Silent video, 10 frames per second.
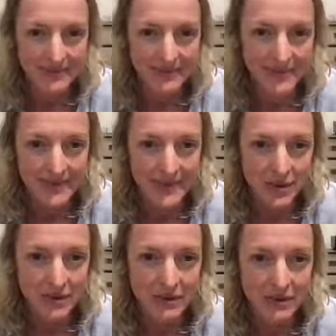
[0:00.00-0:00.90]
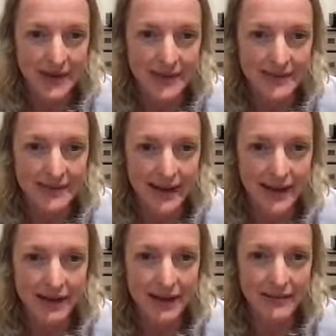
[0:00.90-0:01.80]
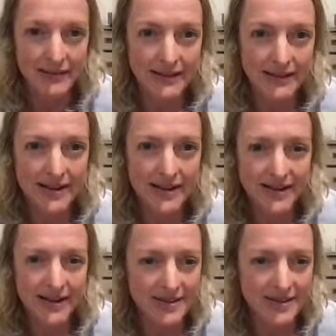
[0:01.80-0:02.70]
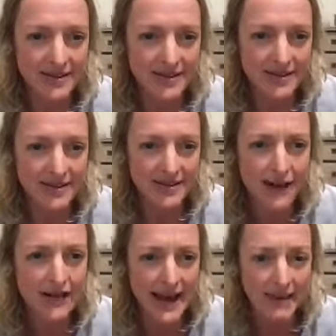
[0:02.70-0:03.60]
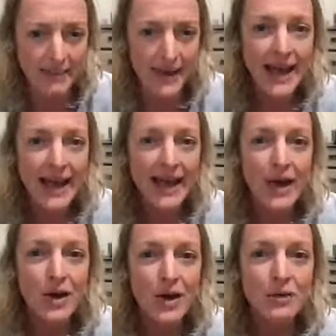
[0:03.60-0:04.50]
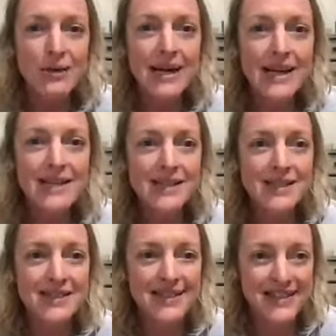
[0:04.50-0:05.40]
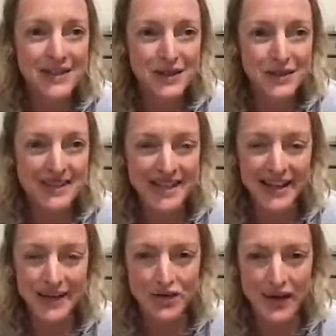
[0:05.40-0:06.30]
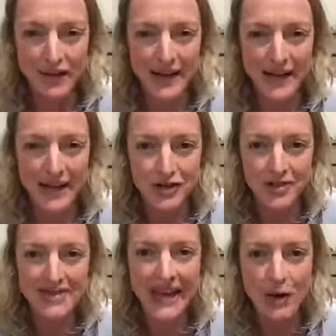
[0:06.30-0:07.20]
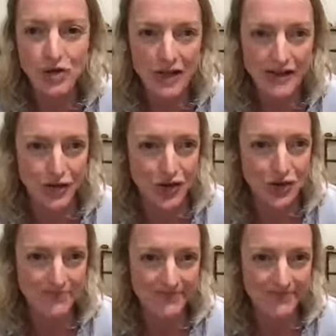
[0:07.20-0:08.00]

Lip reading: Great, Deb, lovely, nice, really good, lovely, Em. Release your twisting lunge variations, lounge lunge.